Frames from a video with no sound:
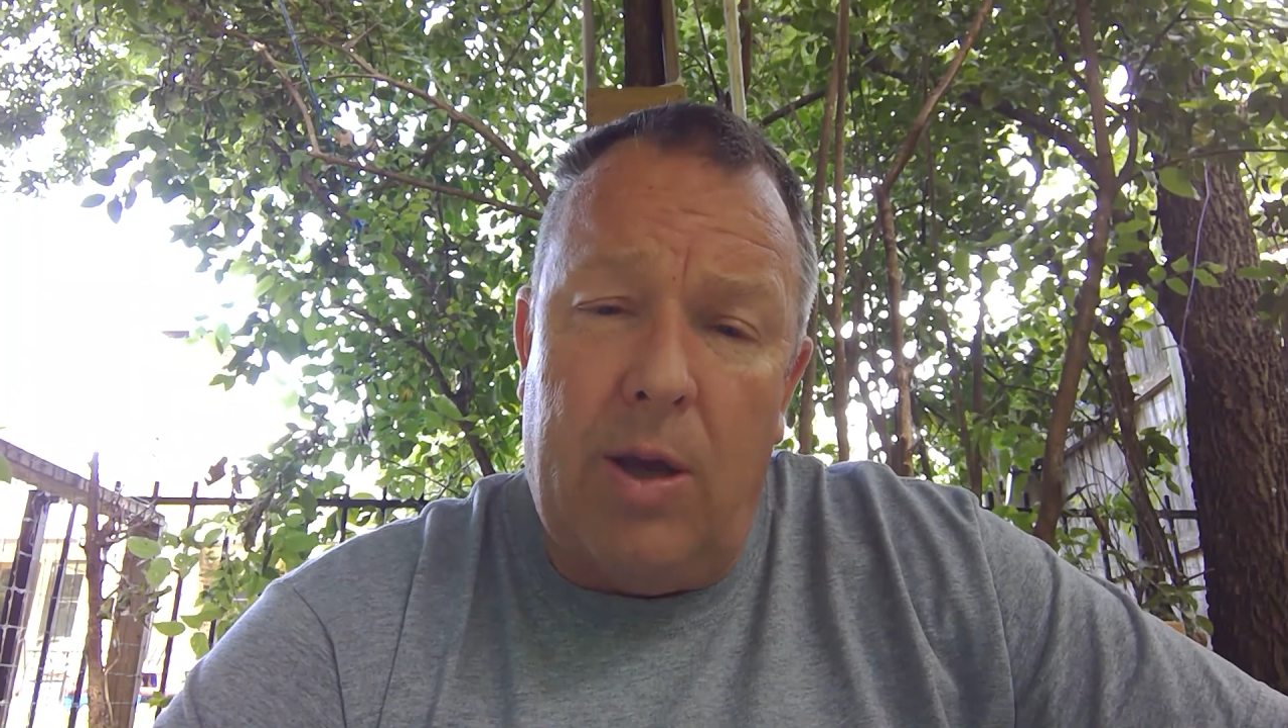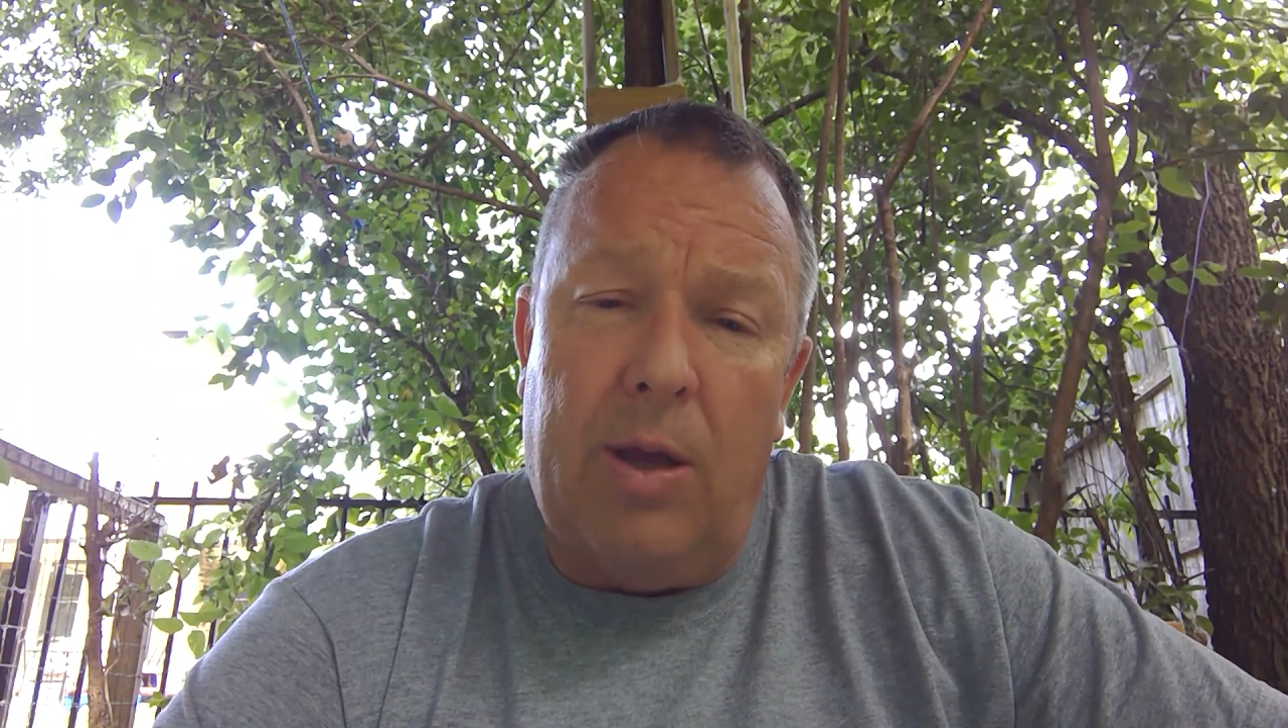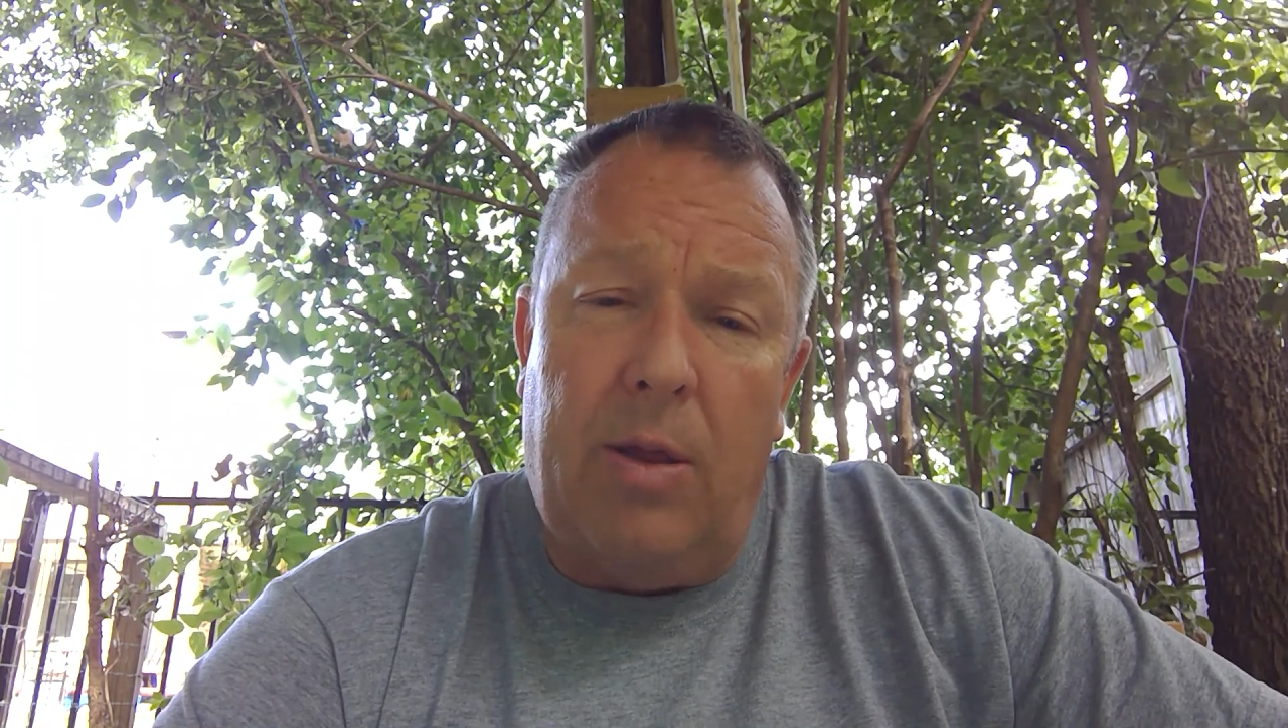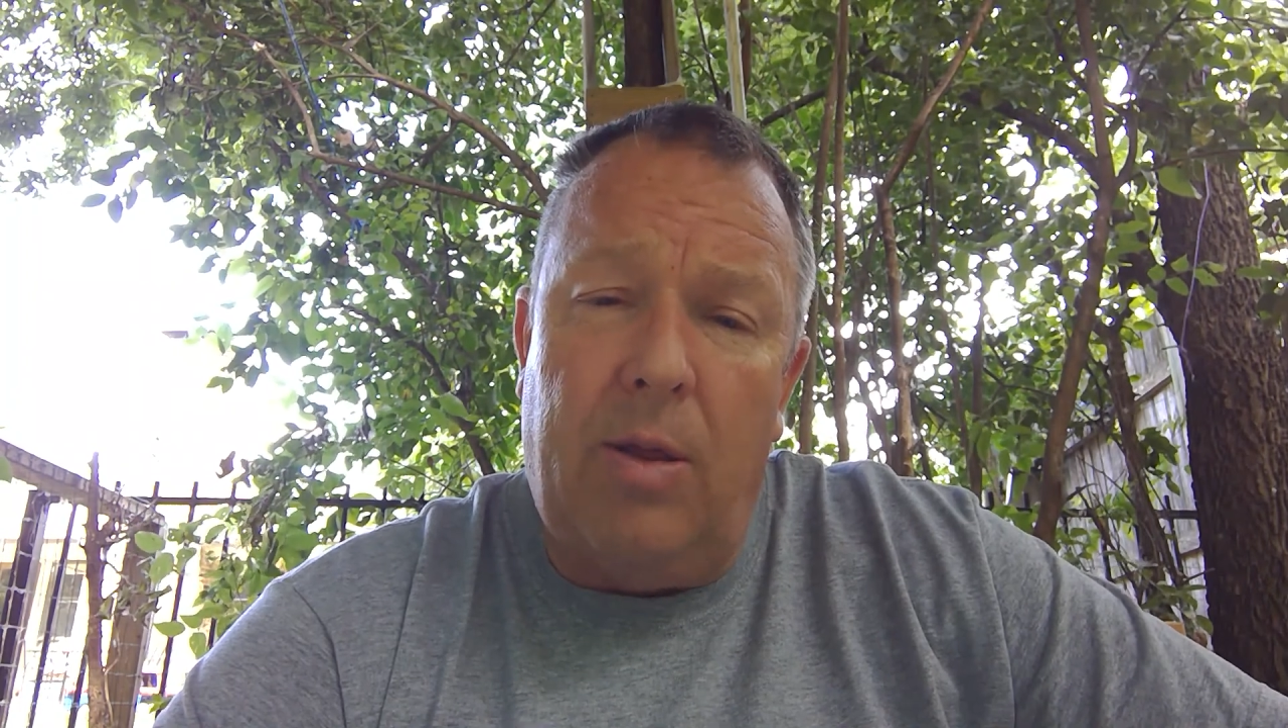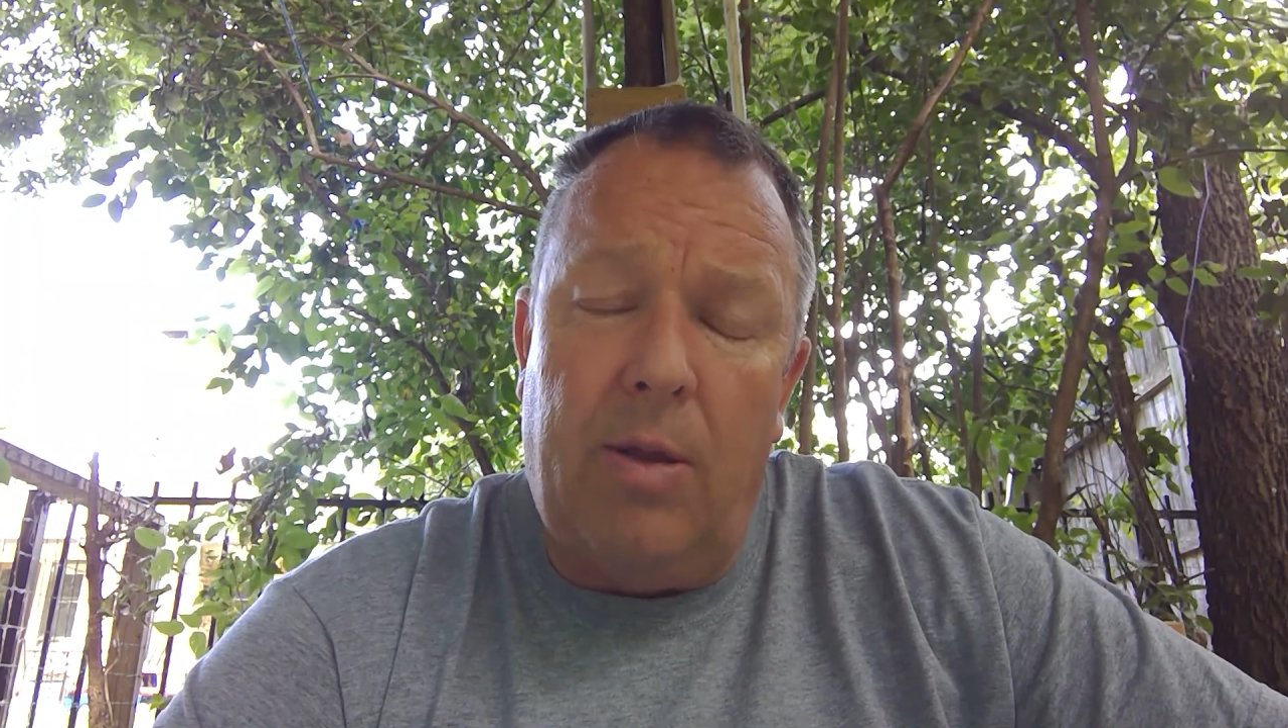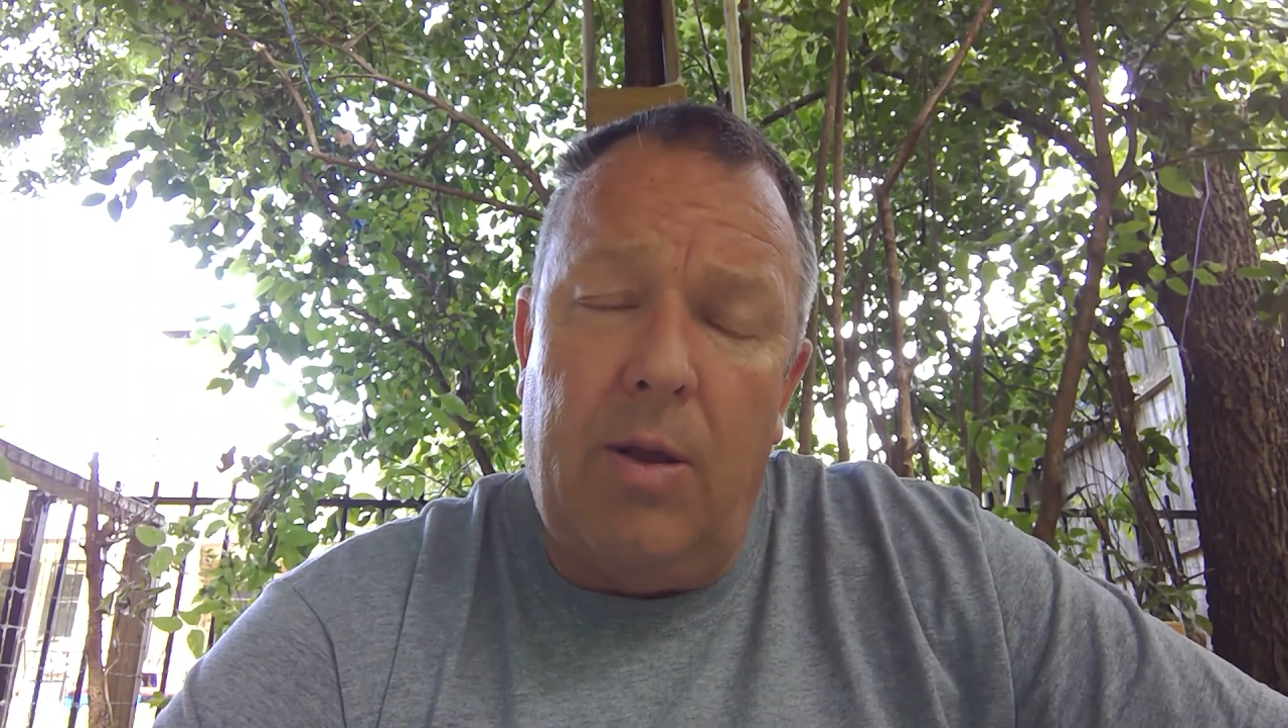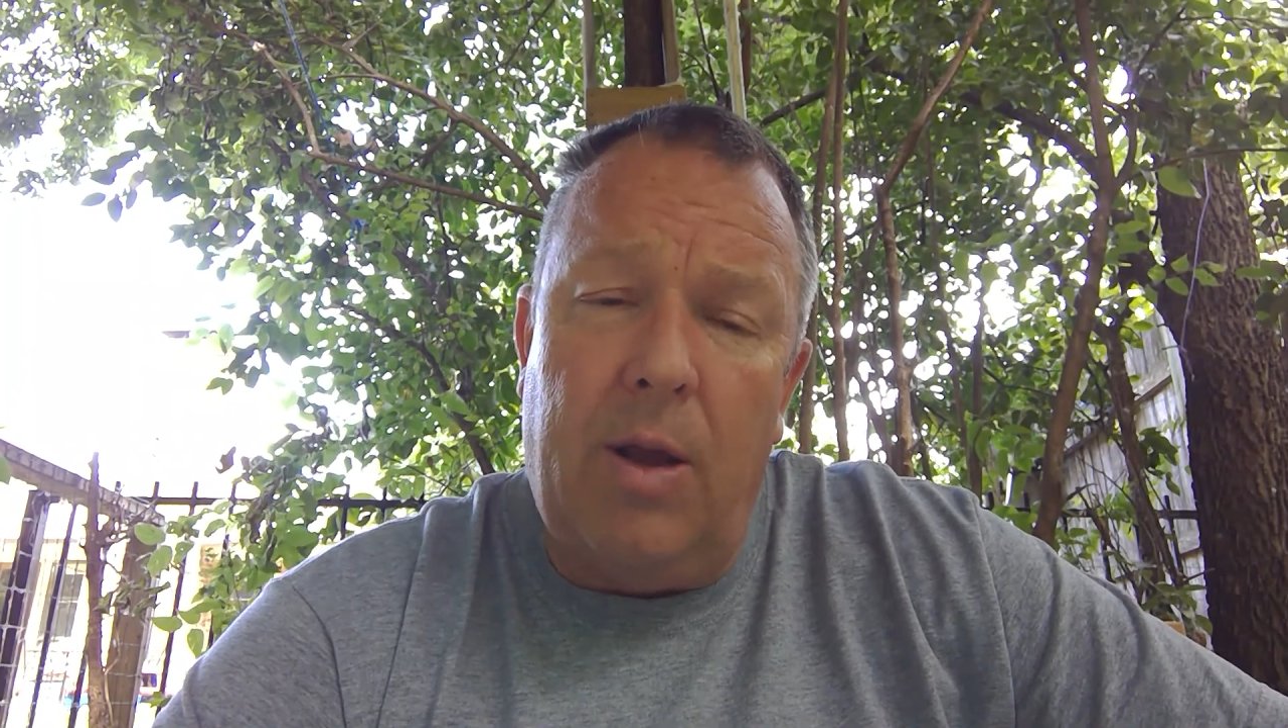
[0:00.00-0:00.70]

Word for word: in